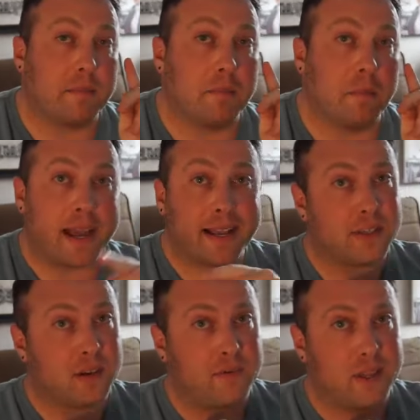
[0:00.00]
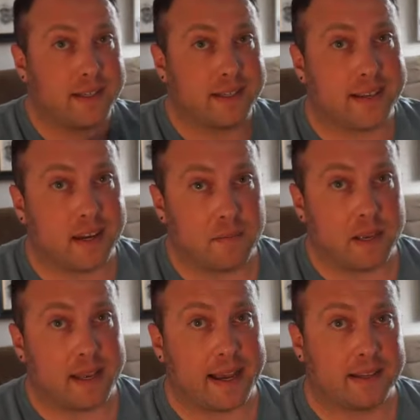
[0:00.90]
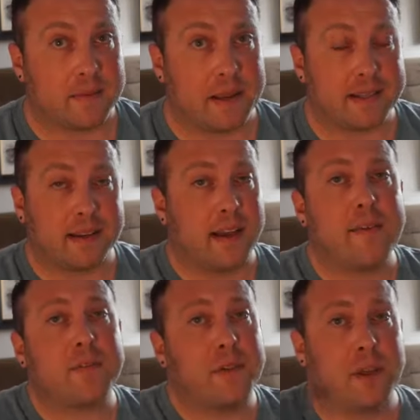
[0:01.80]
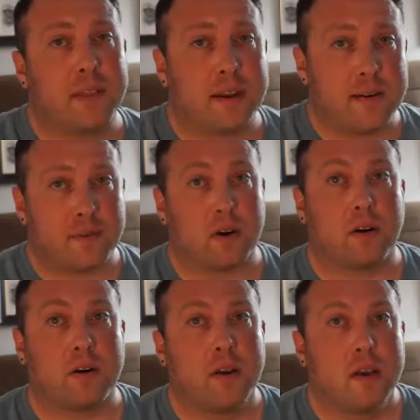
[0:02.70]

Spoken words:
My answer for this is going to be yes, based on everything that I've heard,